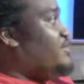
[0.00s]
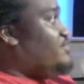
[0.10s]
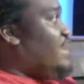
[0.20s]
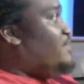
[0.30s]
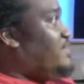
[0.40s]

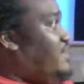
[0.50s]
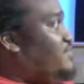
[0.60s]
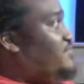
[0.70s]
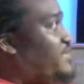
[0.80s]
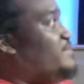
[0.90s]
you got with
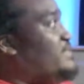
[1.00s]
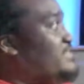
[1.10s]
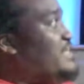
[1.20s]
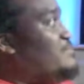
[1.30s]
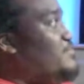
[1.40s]
other
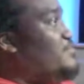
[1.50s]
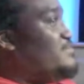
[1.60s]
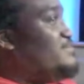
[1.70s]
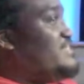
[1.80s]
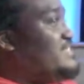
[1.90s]
families that moved from